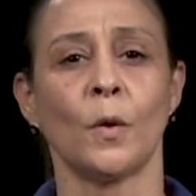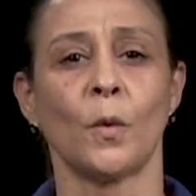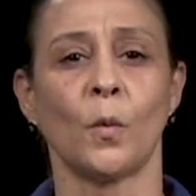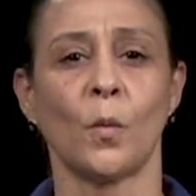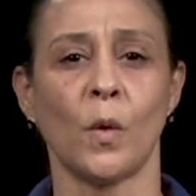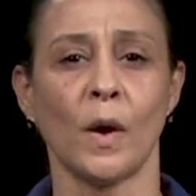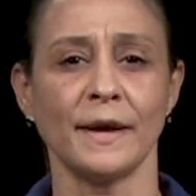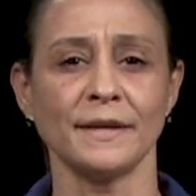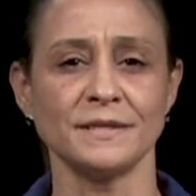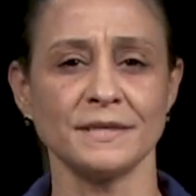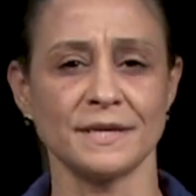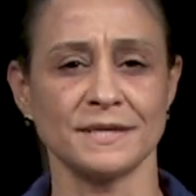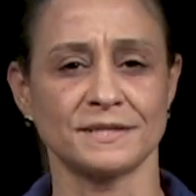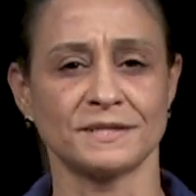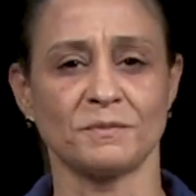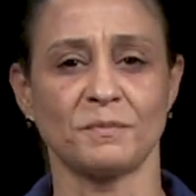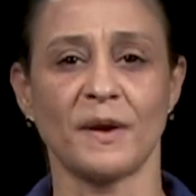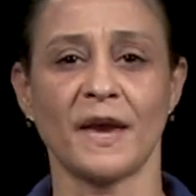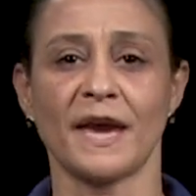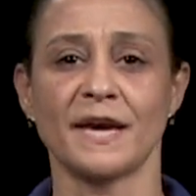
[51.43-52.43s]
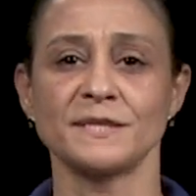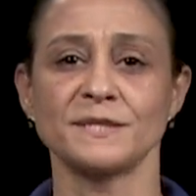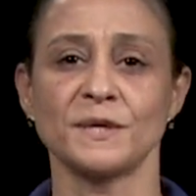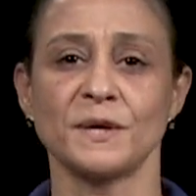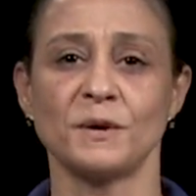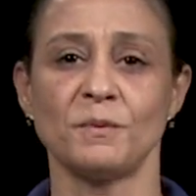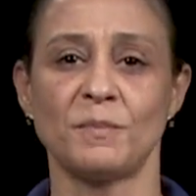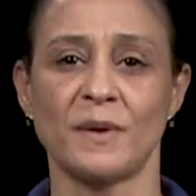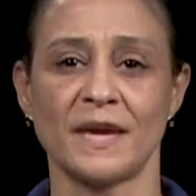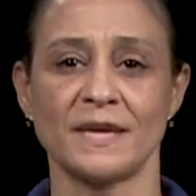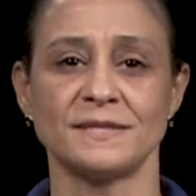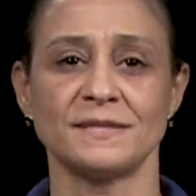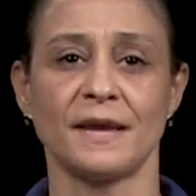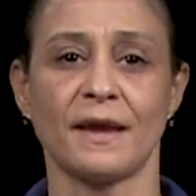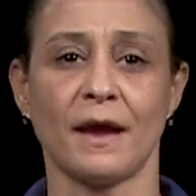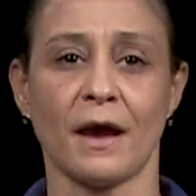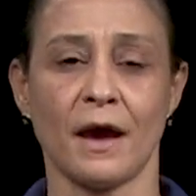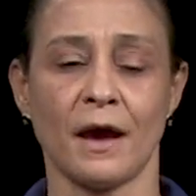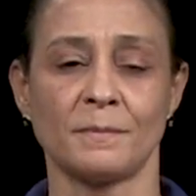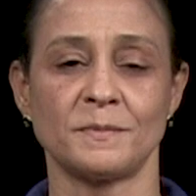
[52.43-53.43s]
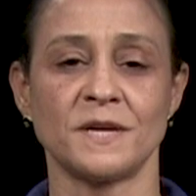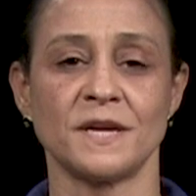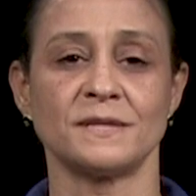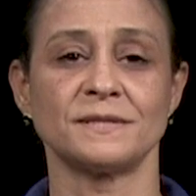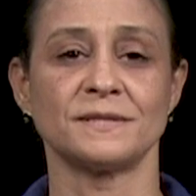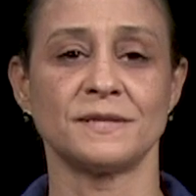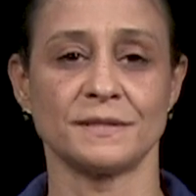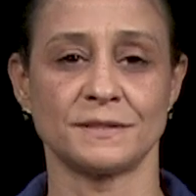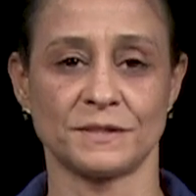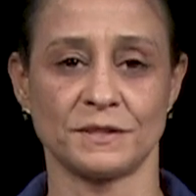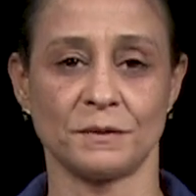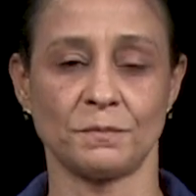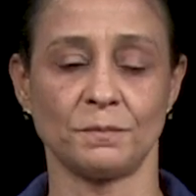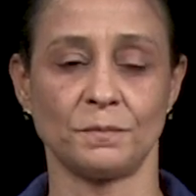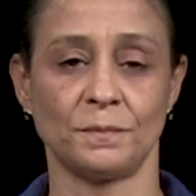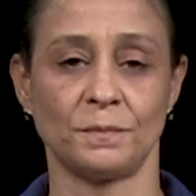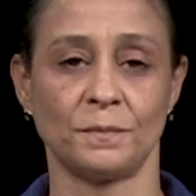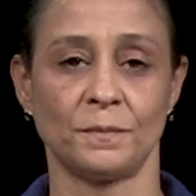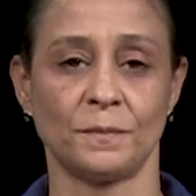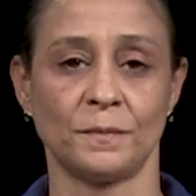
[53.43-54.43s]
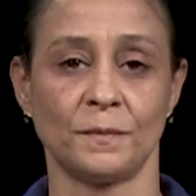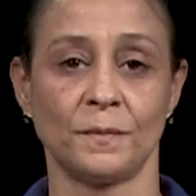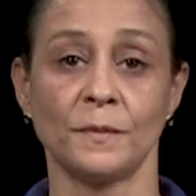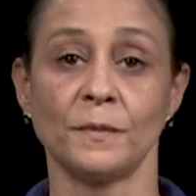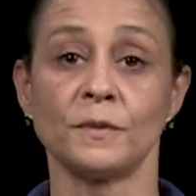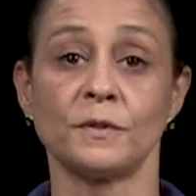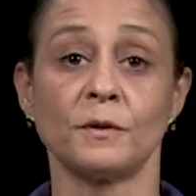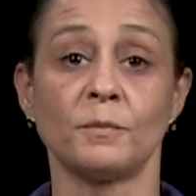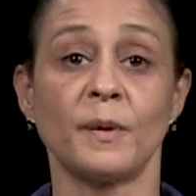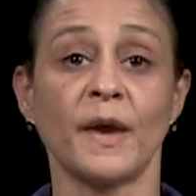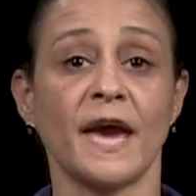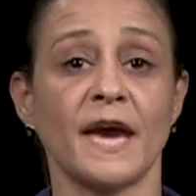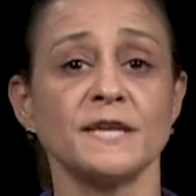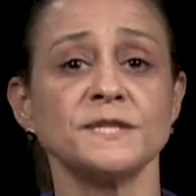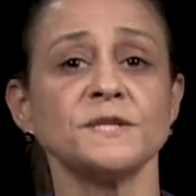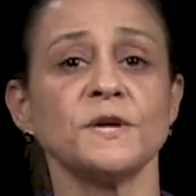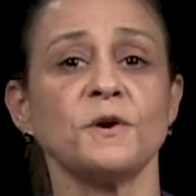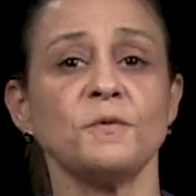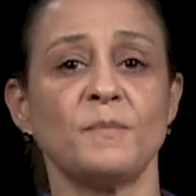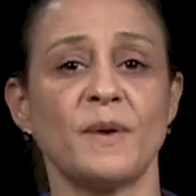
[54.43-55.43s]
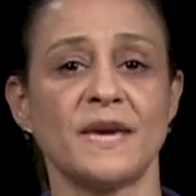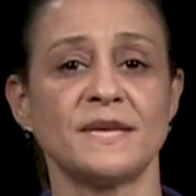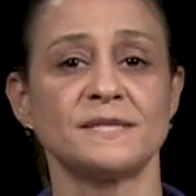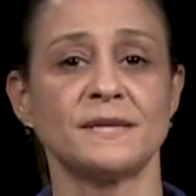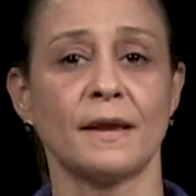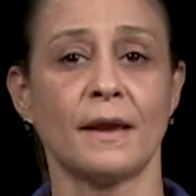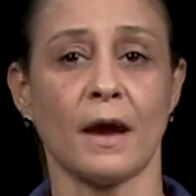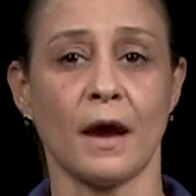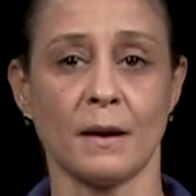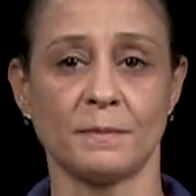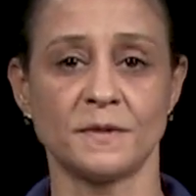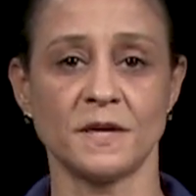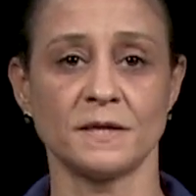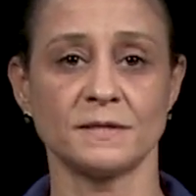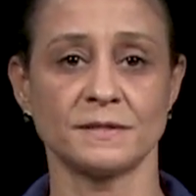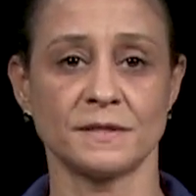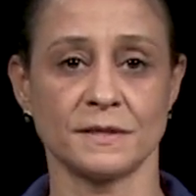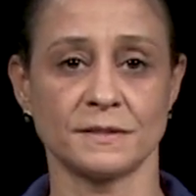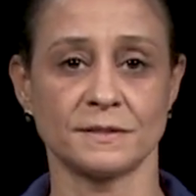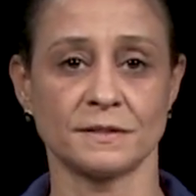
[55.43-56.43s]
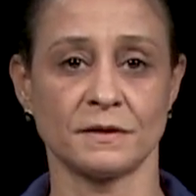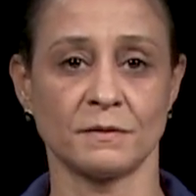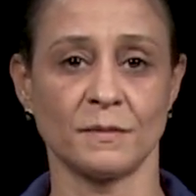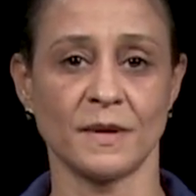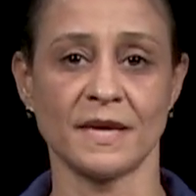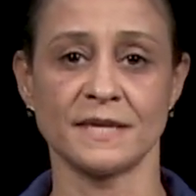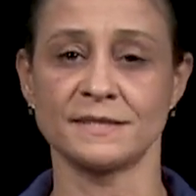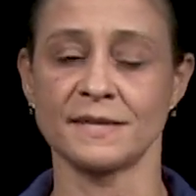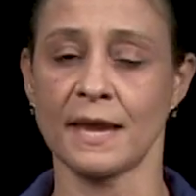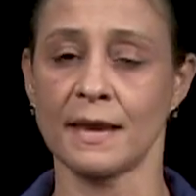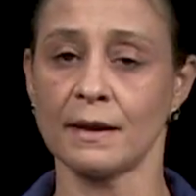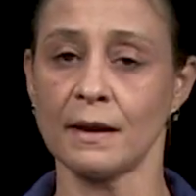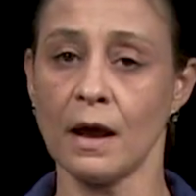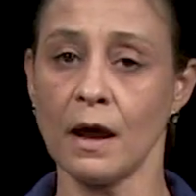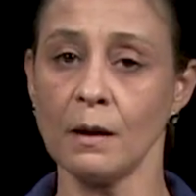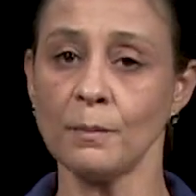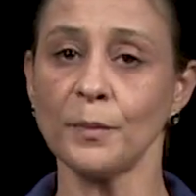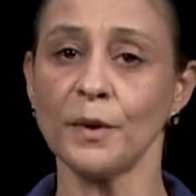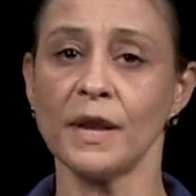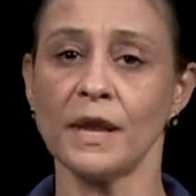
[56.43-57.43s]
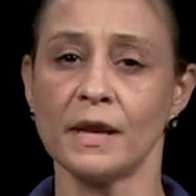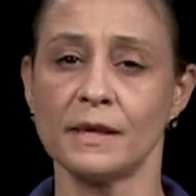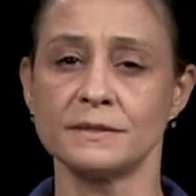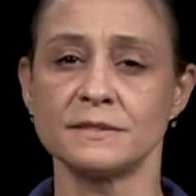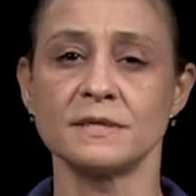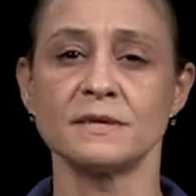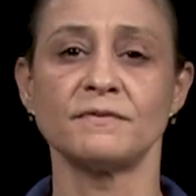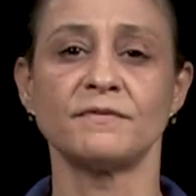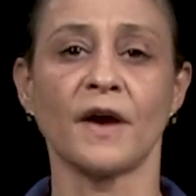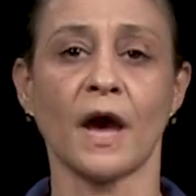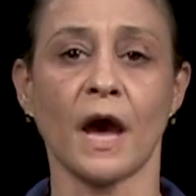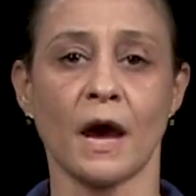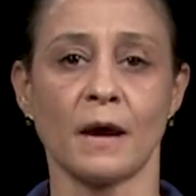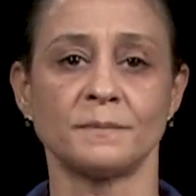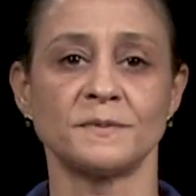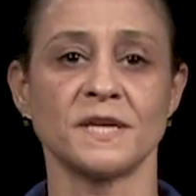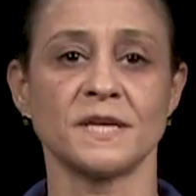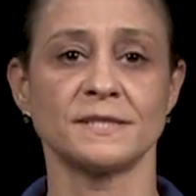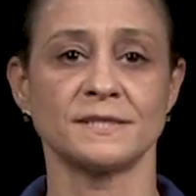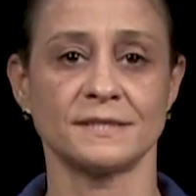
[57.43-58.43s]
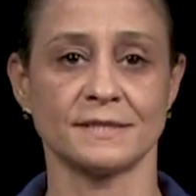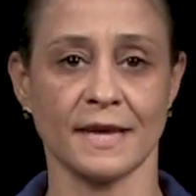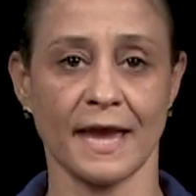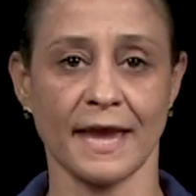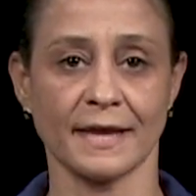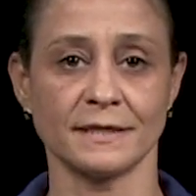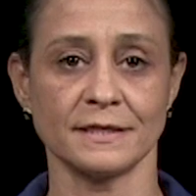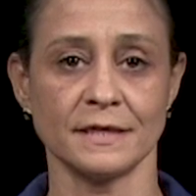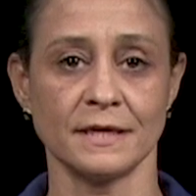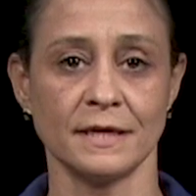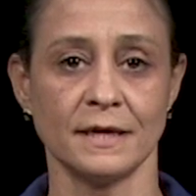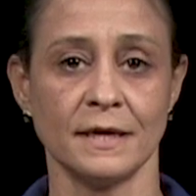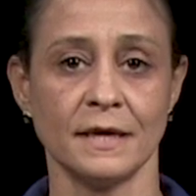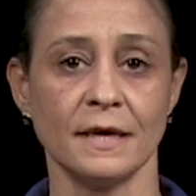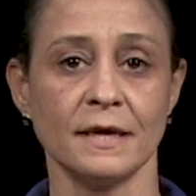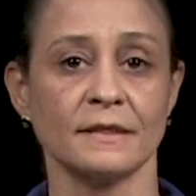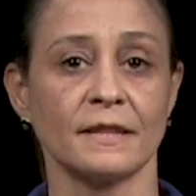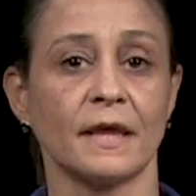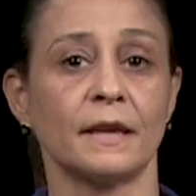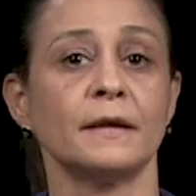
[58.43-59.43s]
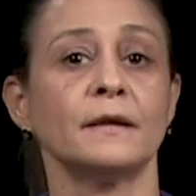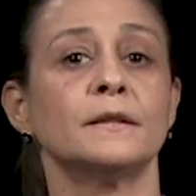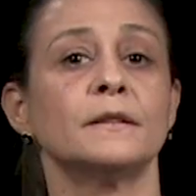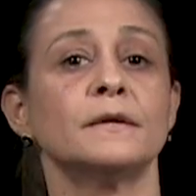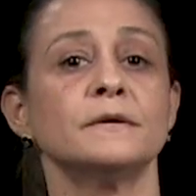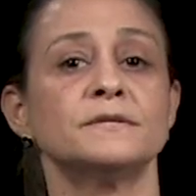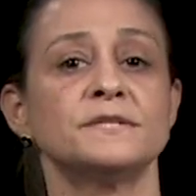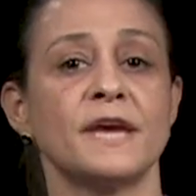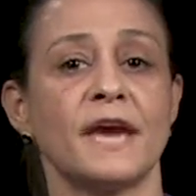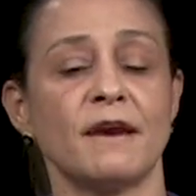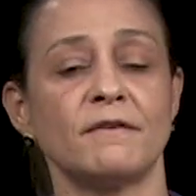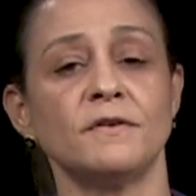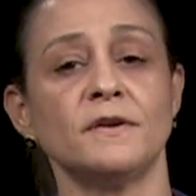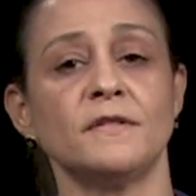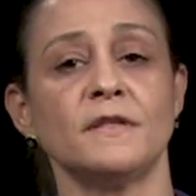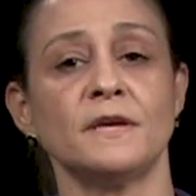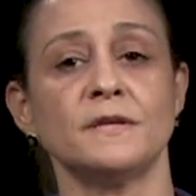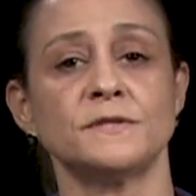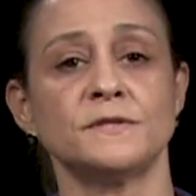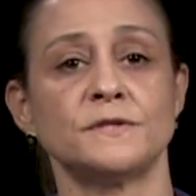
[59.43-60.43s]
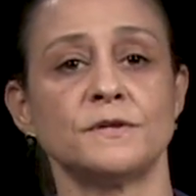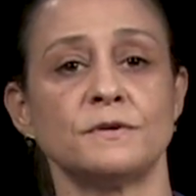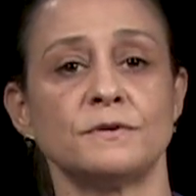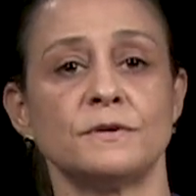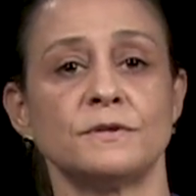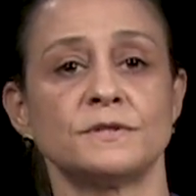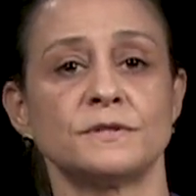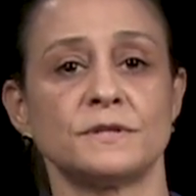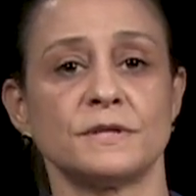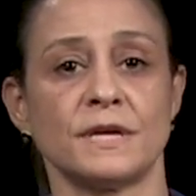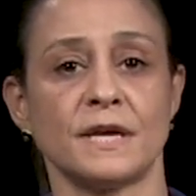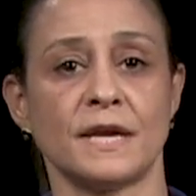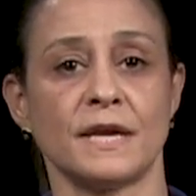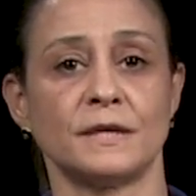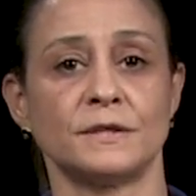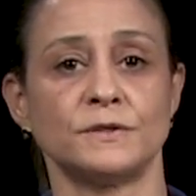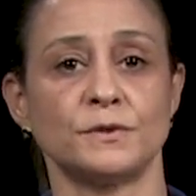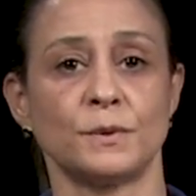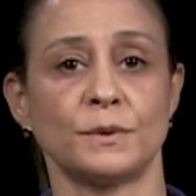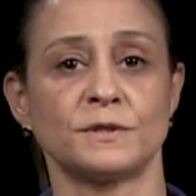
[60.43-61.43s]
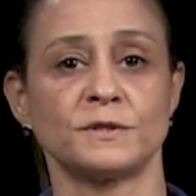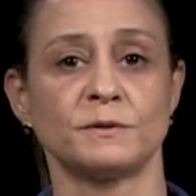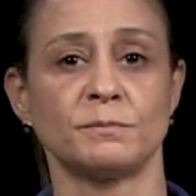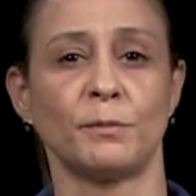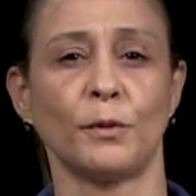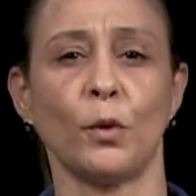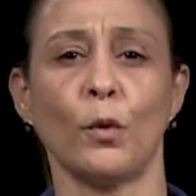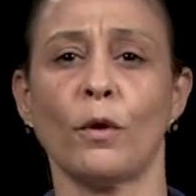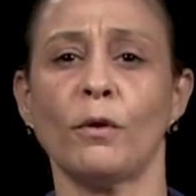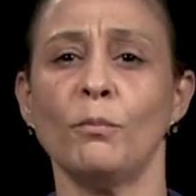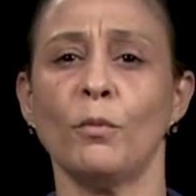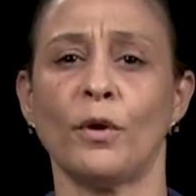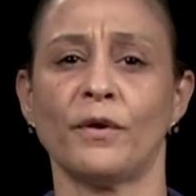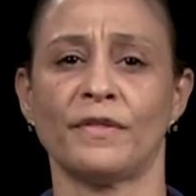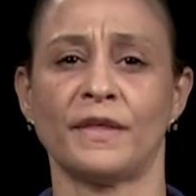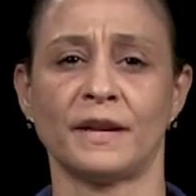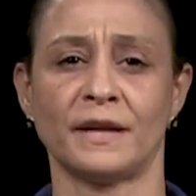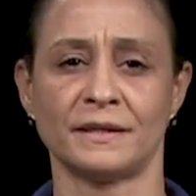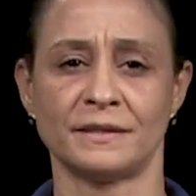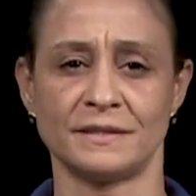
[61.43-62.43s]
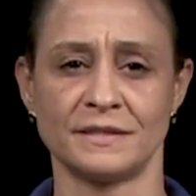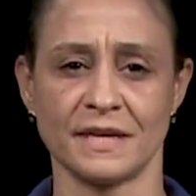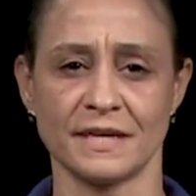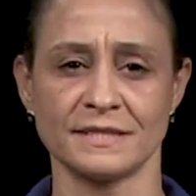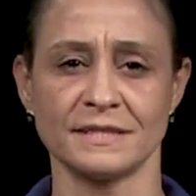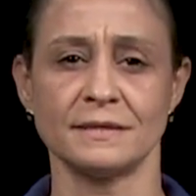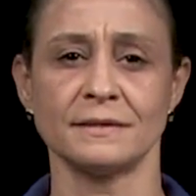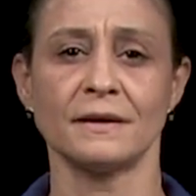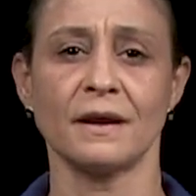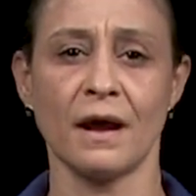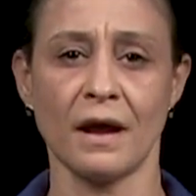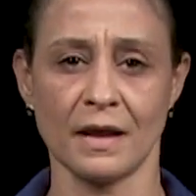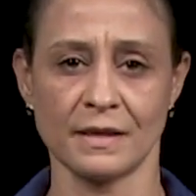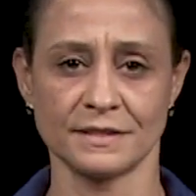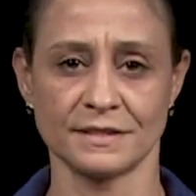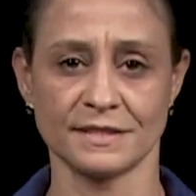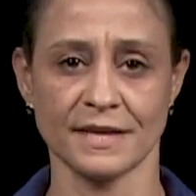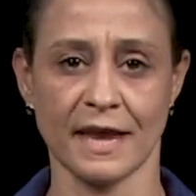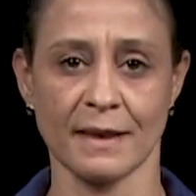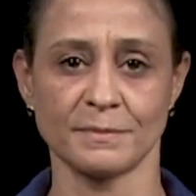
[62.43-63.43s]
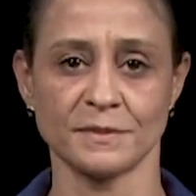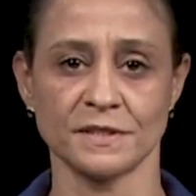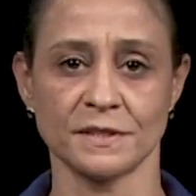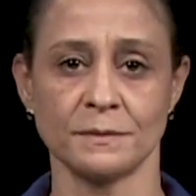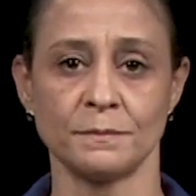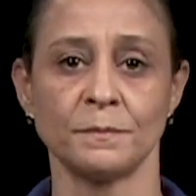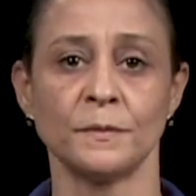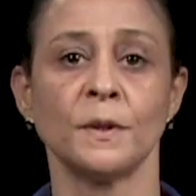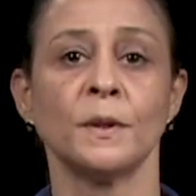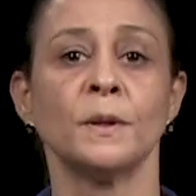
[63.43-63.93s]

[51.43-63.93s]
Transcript: What is the PASCO Basic Optics System? The PASCO Basic Optics System is a comprehensive optics set that includes everything students need to explore more than a dozen concepts,